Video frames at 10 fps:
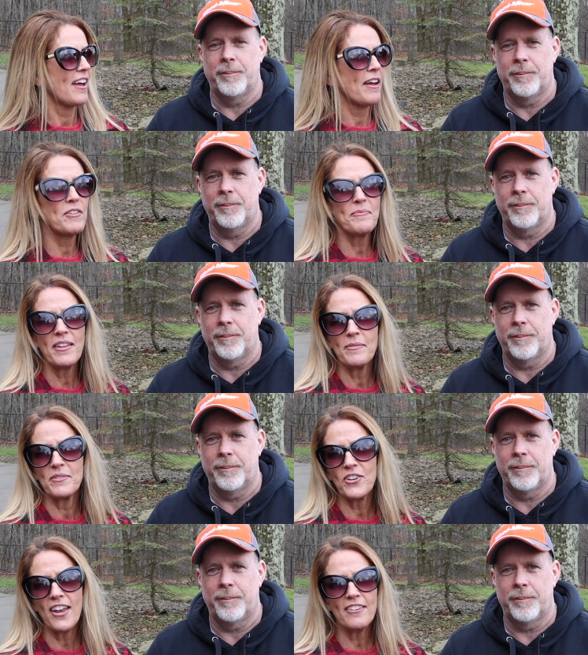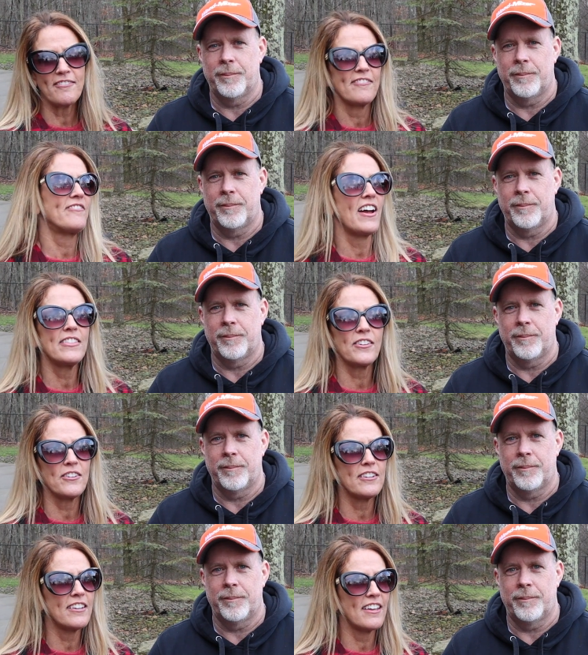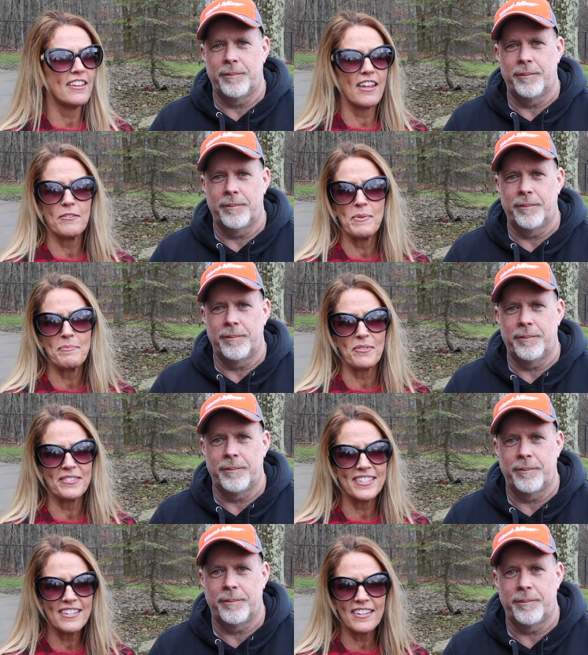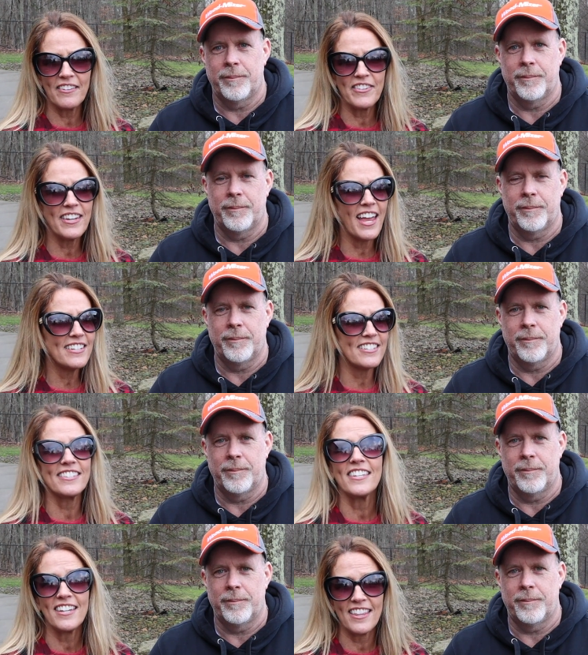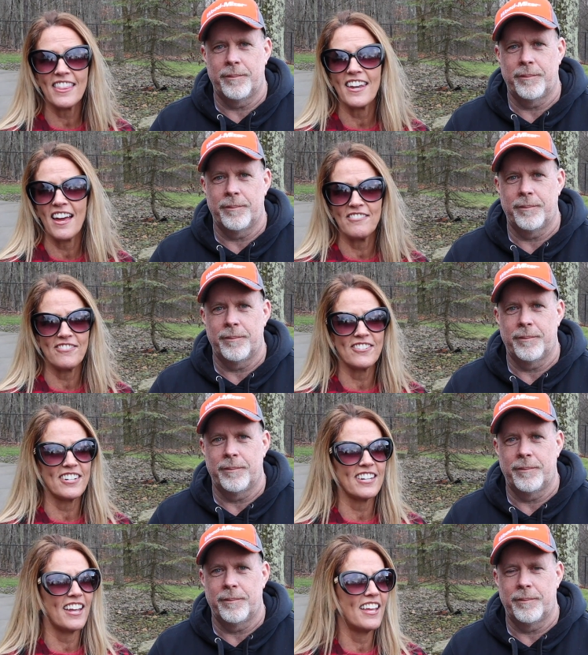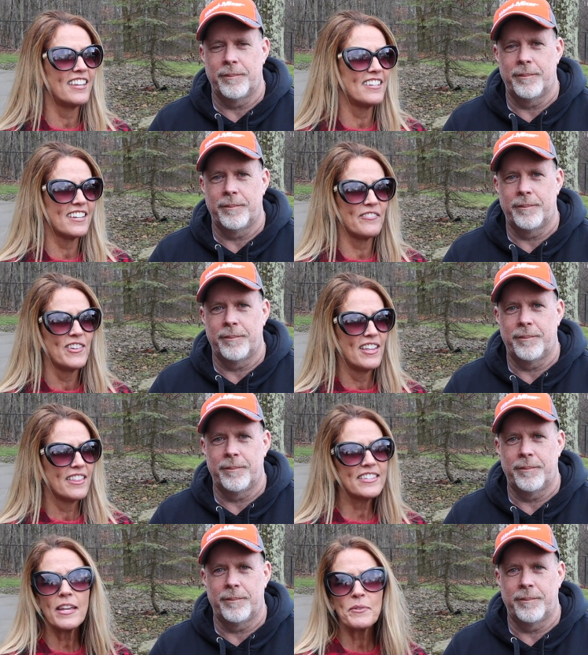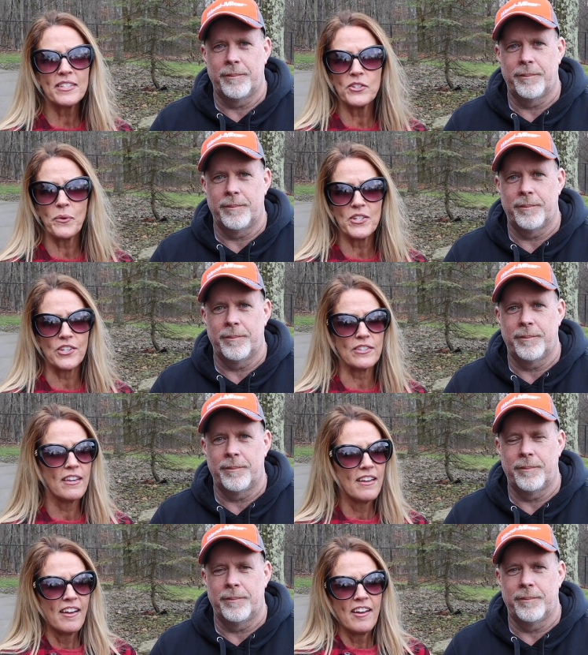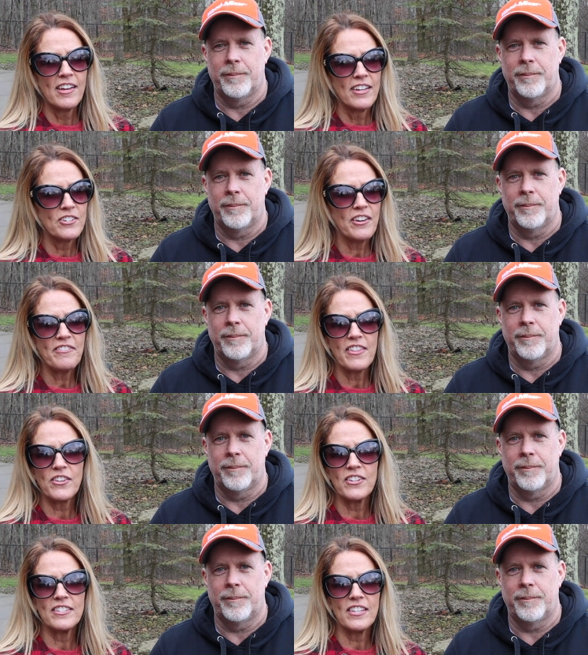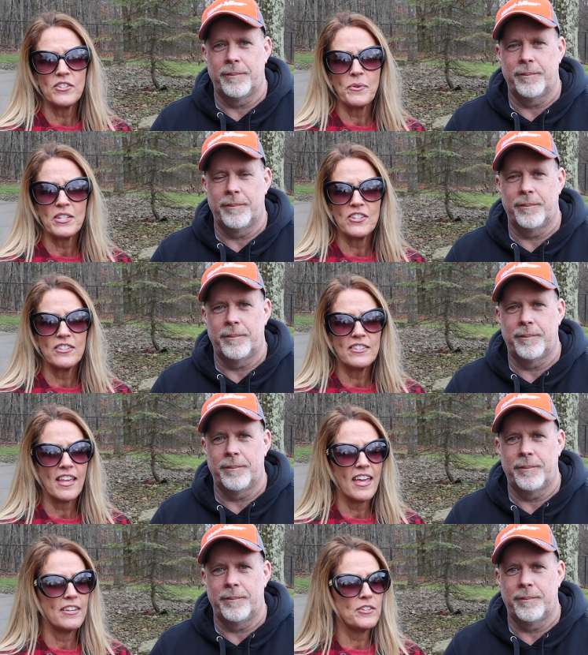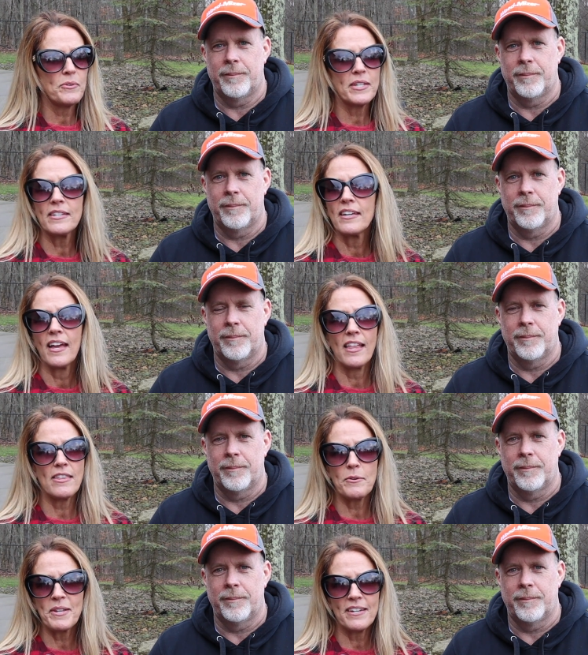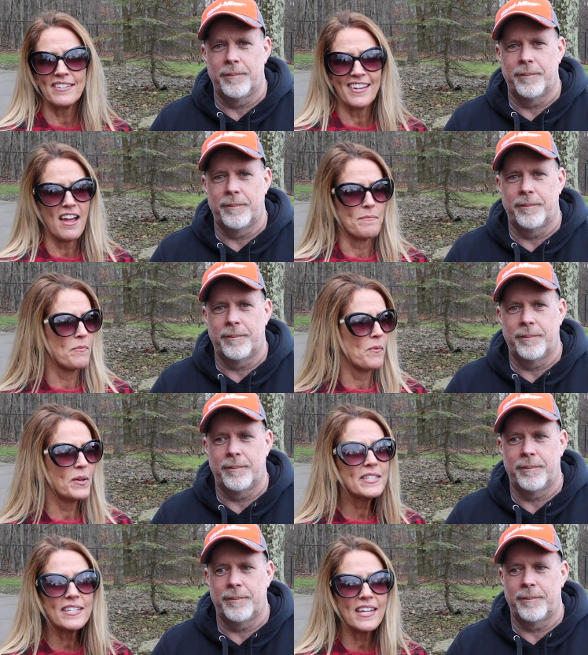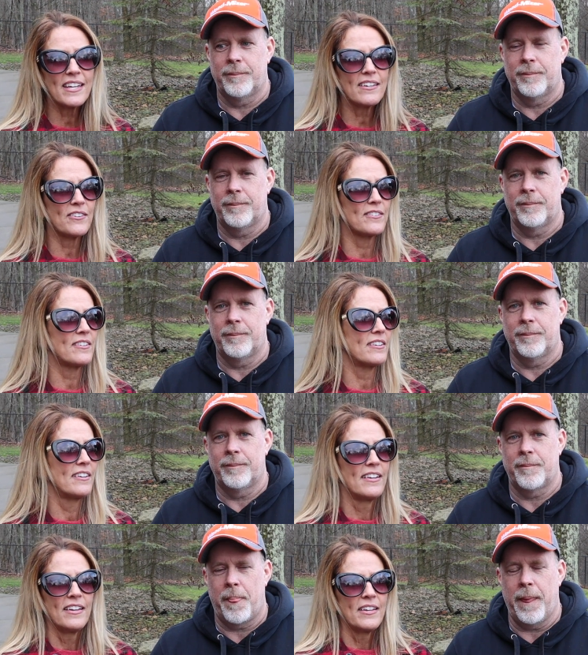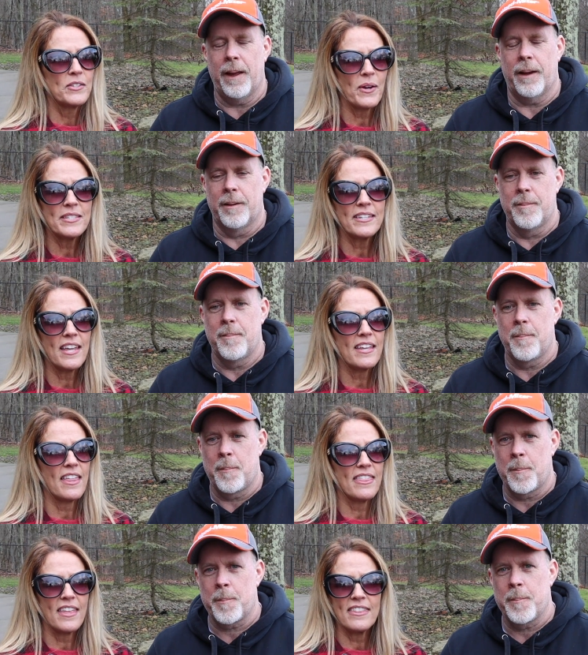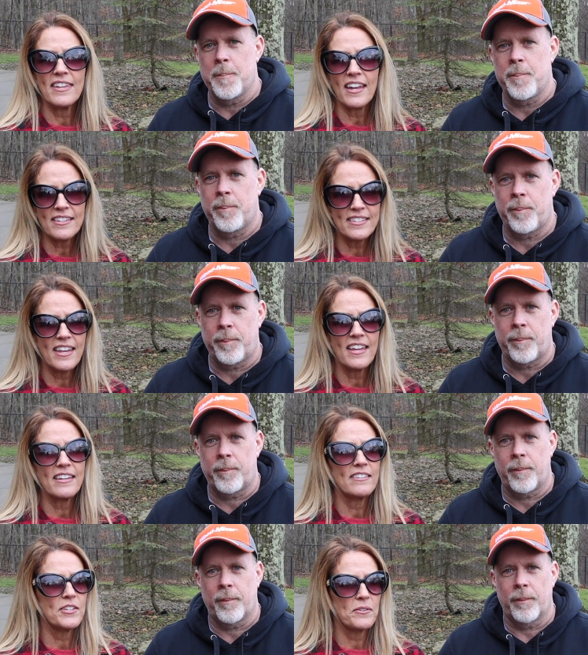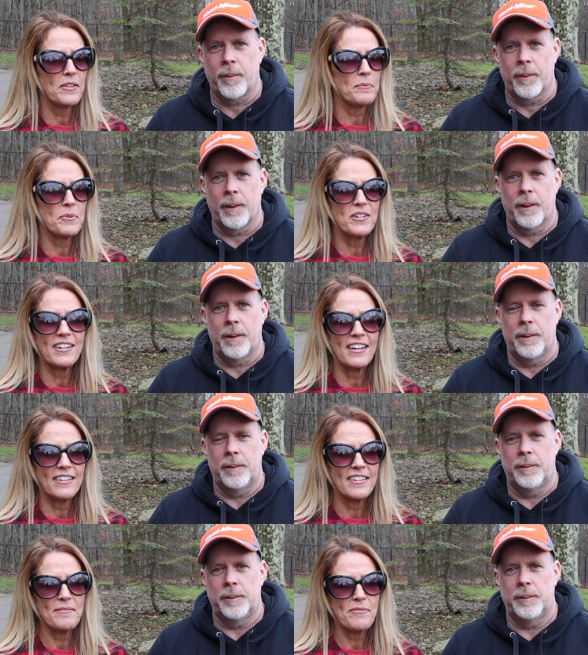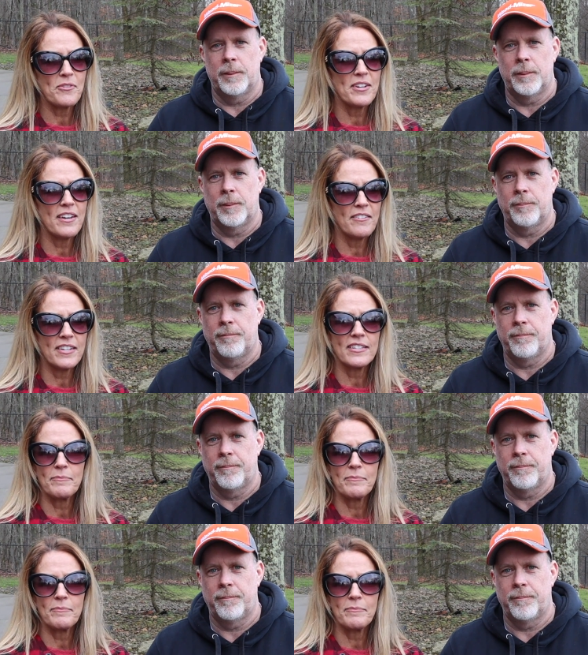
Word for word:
Speaker 1: I remind them try to find the good in other people. See if you can't just see it, then hunt for it. And um, the same with situations try to find the good in situations and do it a little bit at a time, once a day or yeah. twice a day, and then the next day do a little more. And um, before you know it, it